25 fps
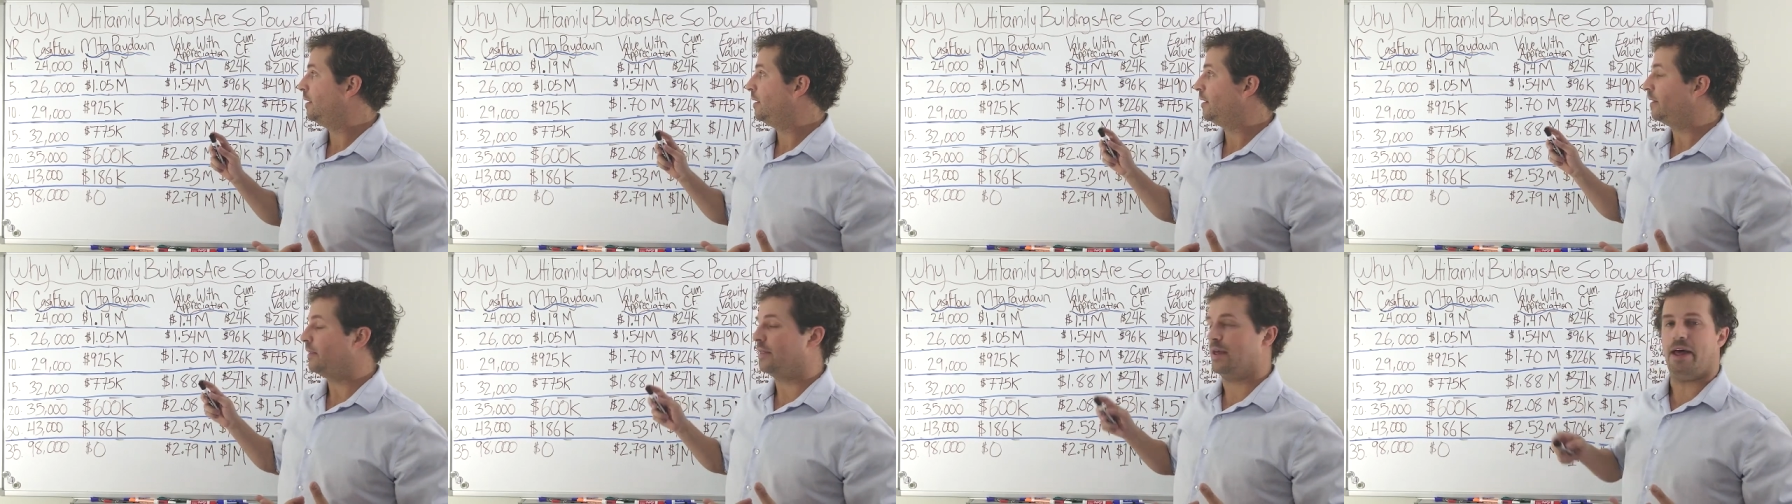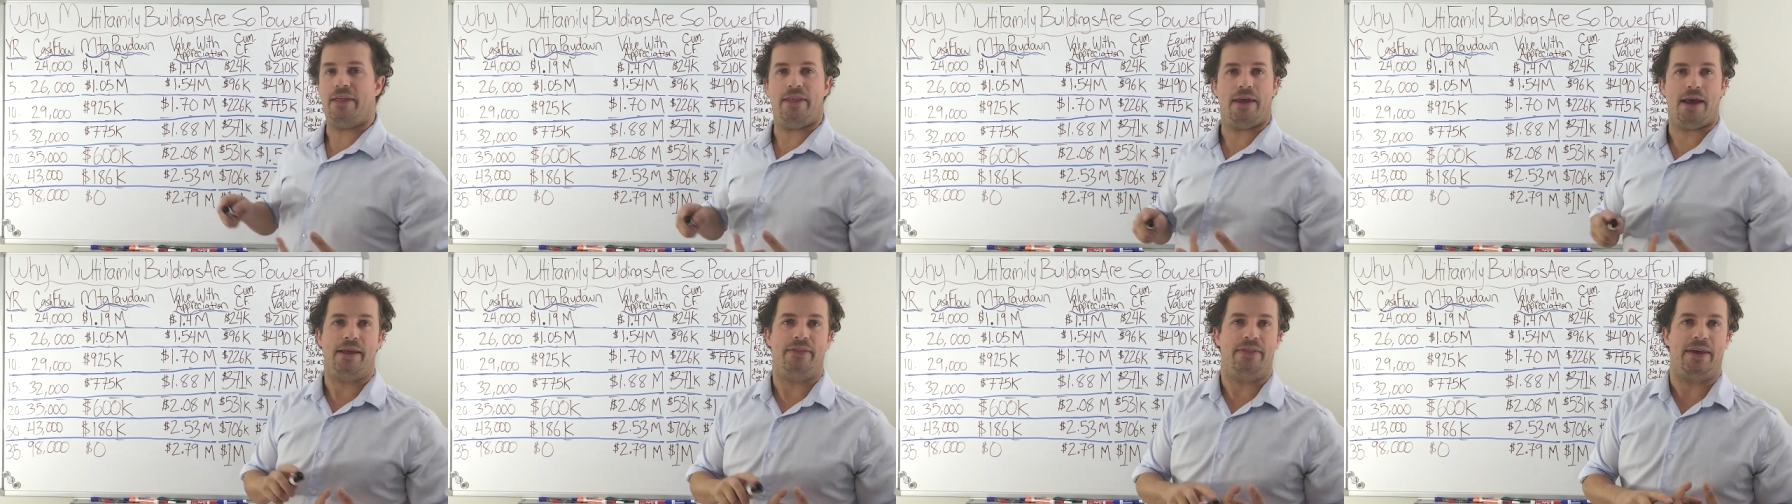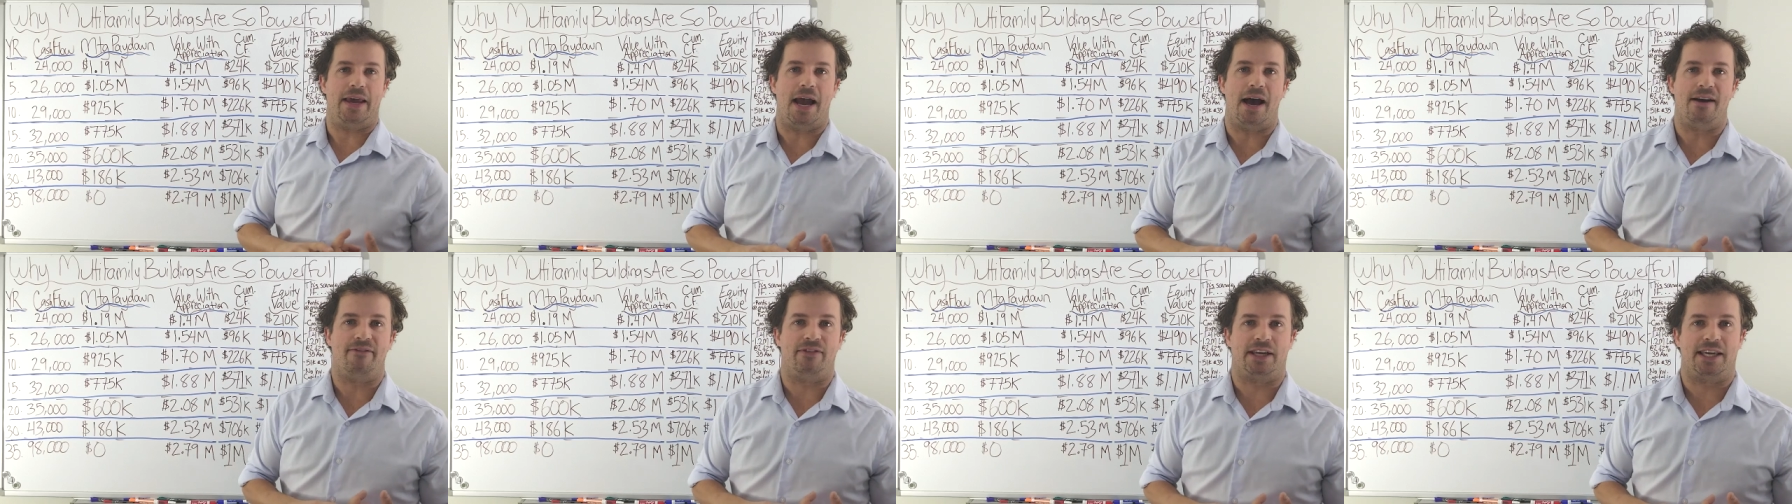
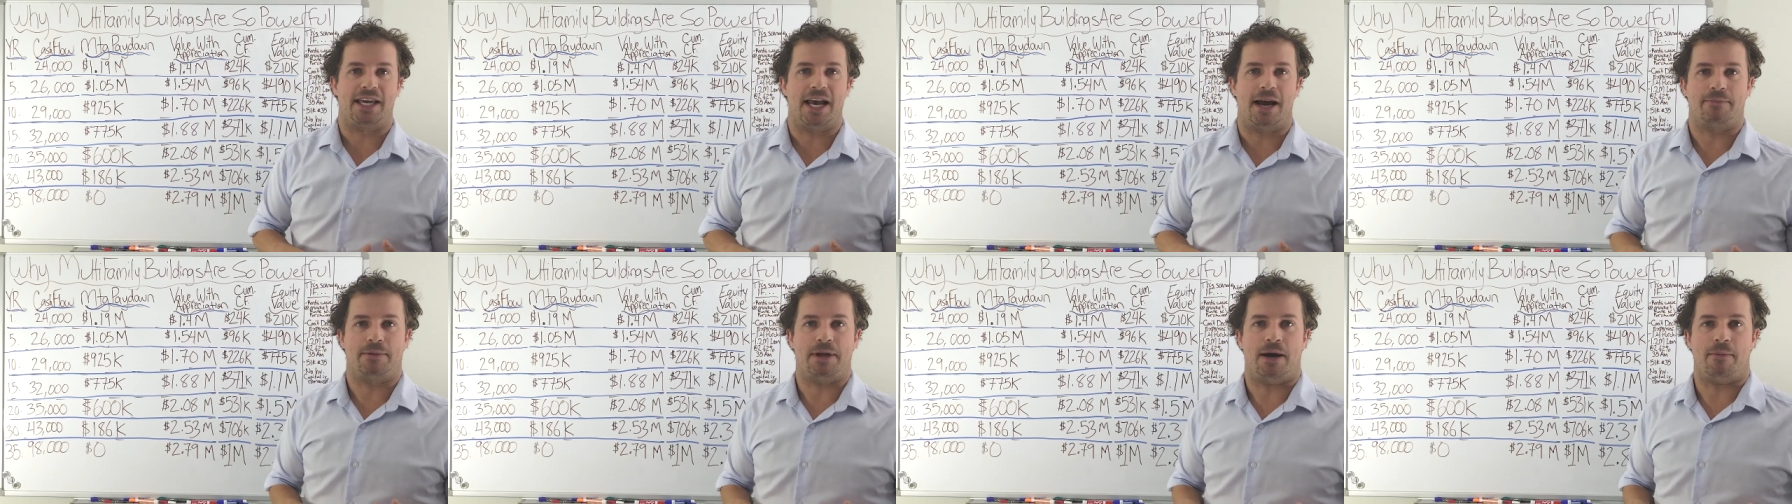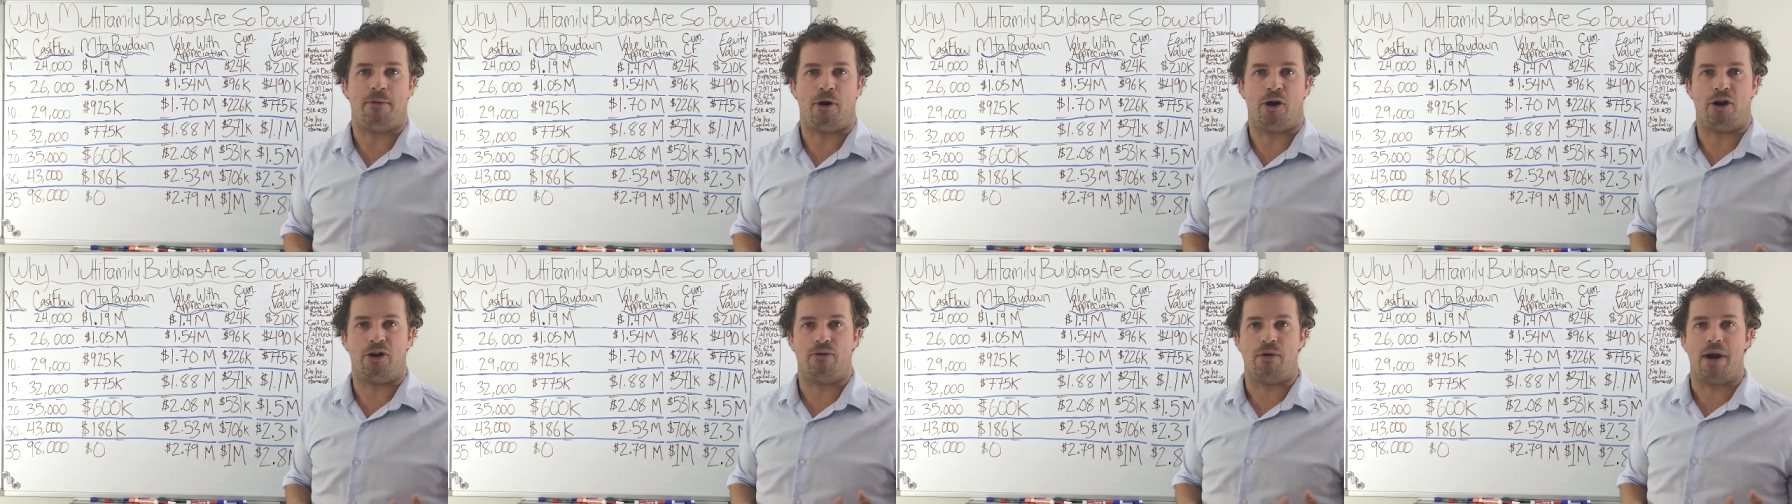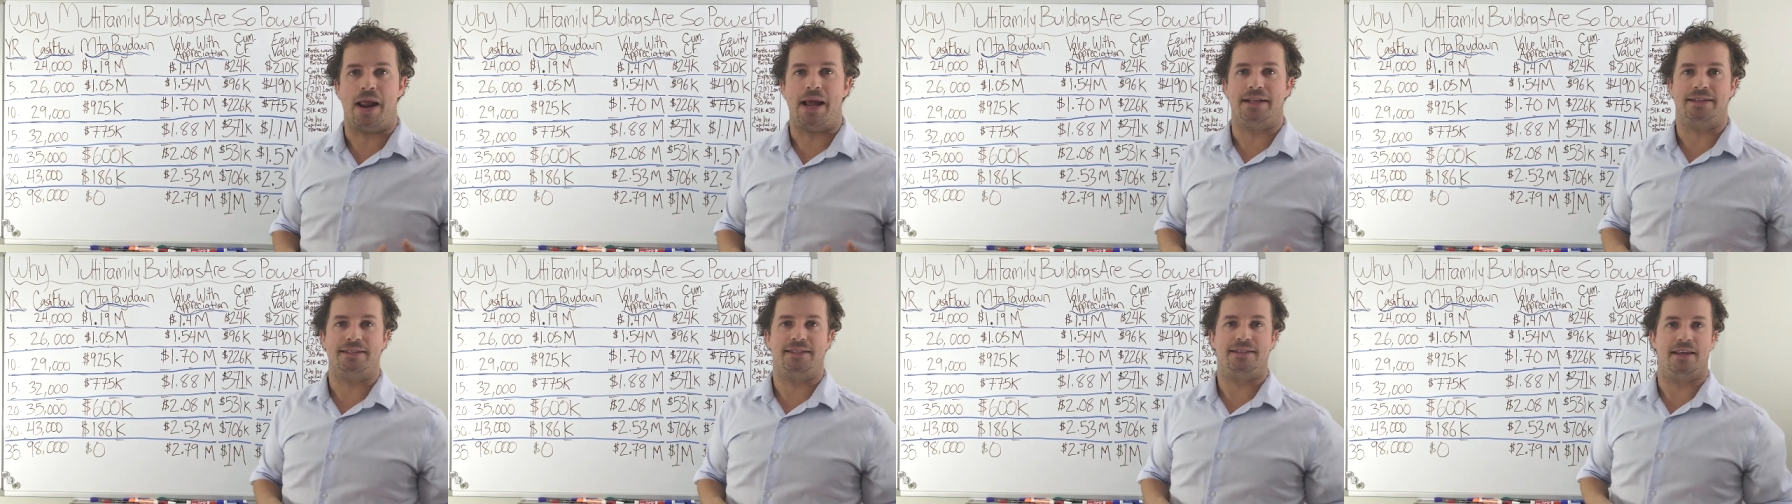they haven't kept up on
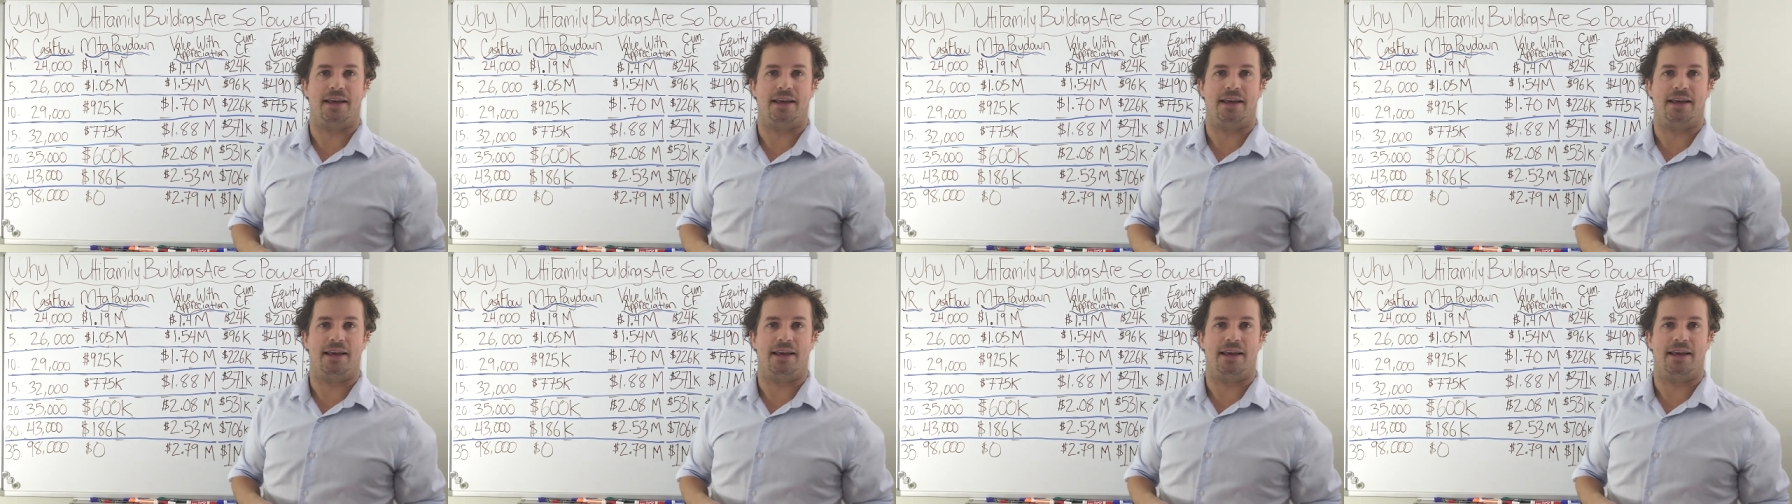rents.